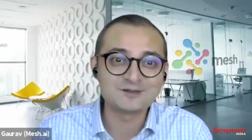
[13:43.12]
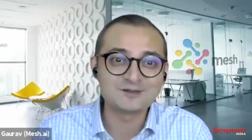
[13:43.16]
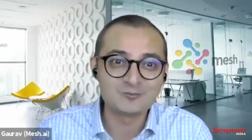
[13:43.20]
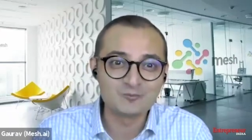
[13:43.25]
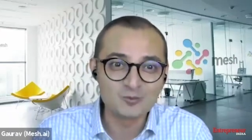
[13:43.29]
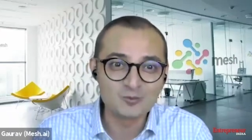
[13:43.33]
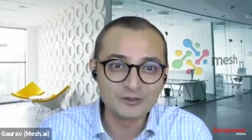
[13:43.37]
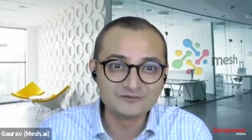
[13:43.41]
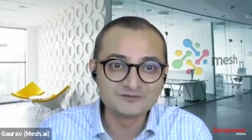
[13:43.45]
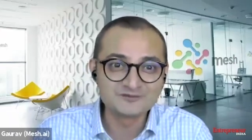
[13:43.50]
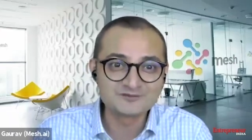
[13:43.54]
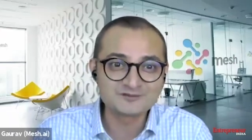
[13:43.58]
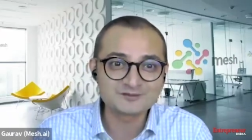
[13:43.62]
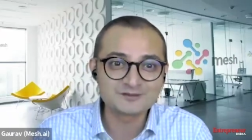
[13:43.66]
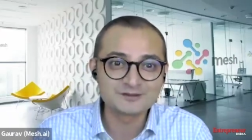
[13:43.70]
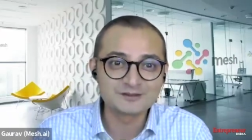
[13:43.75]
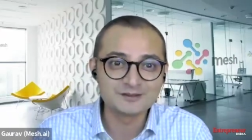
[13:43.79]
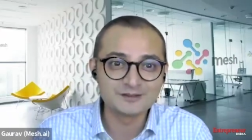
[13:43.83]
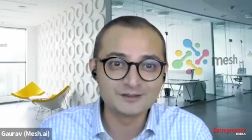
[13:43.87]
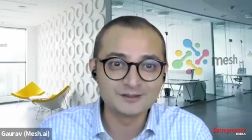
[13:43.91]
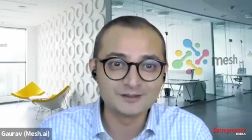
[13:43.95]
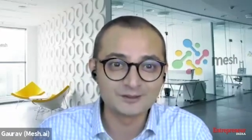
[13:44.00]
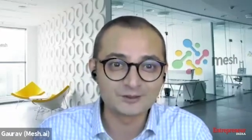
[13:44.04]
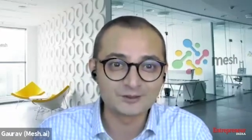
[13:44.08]

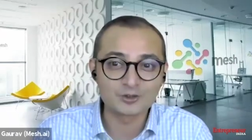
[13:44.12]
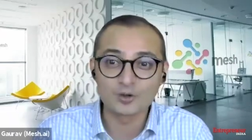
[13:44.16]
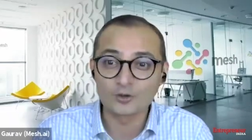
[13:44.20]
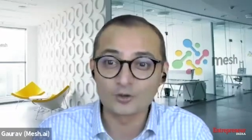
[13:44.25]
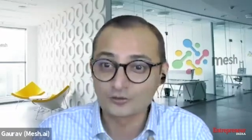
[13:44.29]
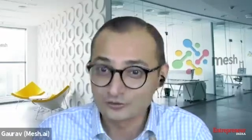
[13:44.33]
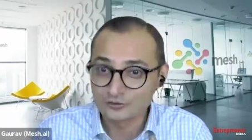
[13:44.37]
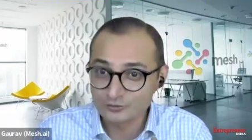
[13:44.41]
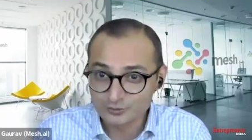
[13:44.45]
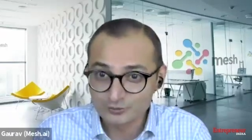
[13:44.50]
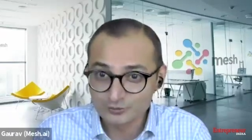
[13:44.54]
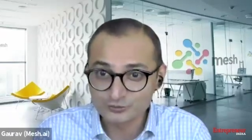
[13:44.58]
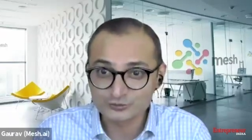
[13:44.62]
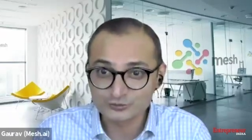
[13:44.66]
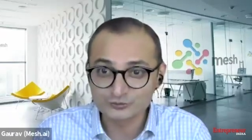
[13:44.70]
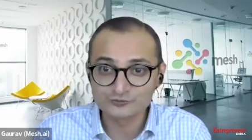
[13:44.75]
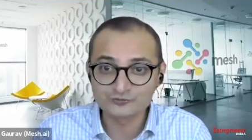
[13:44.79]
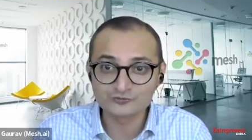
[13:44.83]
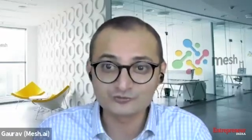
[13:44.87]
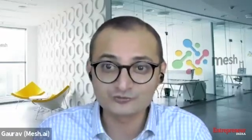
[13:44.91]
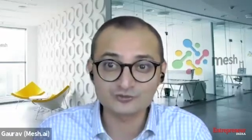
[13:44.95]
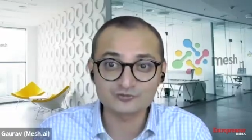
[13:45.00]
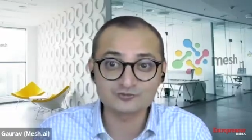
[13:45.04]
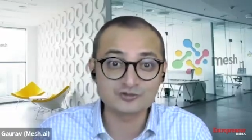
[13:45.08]
someone's uh,
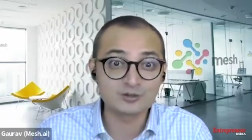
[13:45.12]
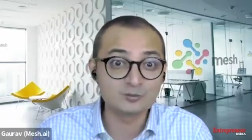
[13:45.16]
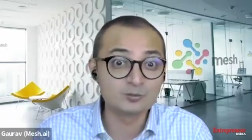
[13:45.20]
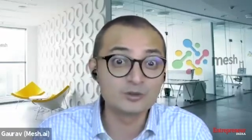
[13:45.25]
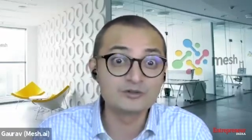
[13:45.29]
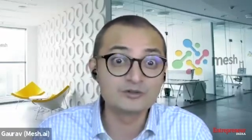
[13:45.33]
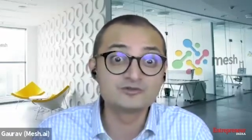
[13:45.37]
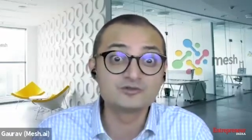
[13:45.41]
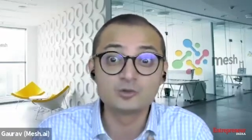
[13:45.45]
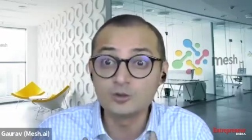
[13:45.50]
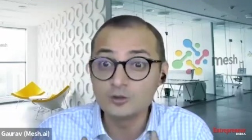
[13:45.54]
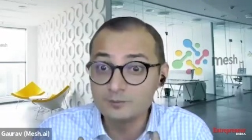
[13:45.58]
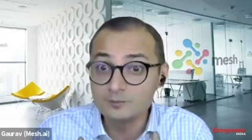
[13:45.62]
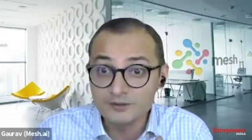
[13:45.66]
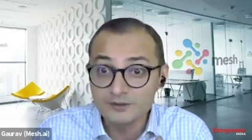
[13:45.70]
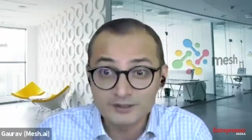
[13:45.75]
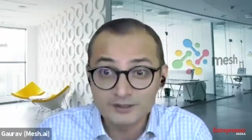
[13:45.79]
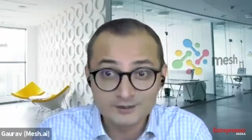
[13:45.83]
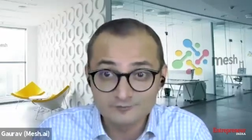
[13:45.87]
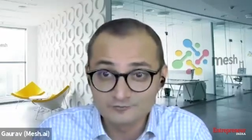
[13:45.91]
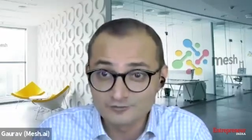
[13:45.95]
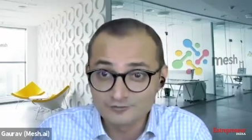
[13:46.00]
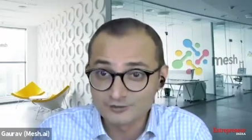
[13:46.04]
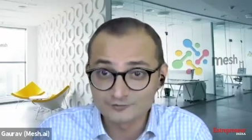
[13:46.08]
contributions someone's
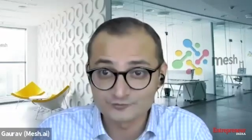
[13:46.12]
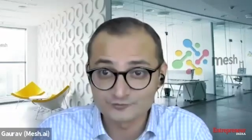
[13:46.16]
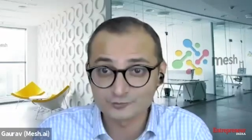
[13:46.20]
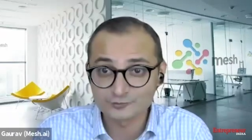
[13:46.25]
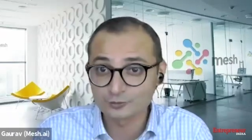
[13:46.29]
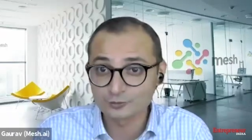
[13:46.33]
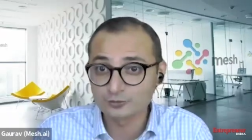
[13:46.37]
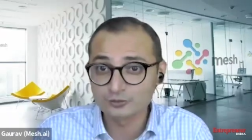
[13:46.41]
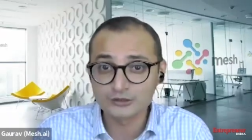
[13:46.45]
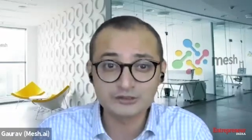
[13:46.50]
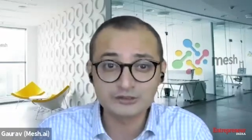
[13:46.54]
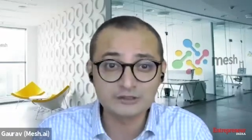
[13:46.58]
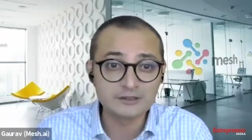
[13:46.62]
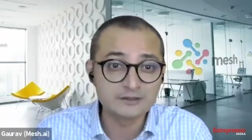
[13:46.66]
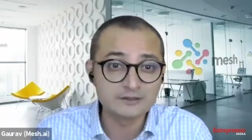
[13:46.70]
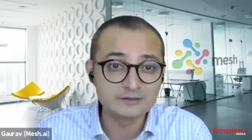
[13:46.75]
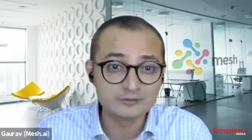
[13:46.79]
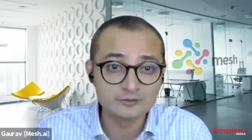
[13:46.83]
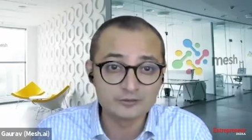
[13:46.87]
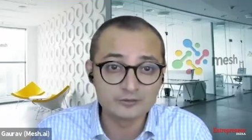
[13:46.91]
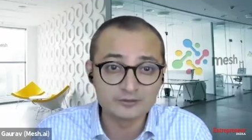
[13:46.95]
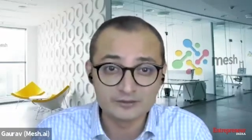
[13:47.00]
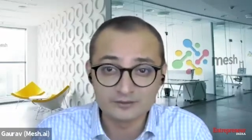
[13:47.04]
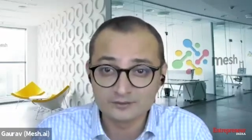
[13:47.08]
good behaviors you know it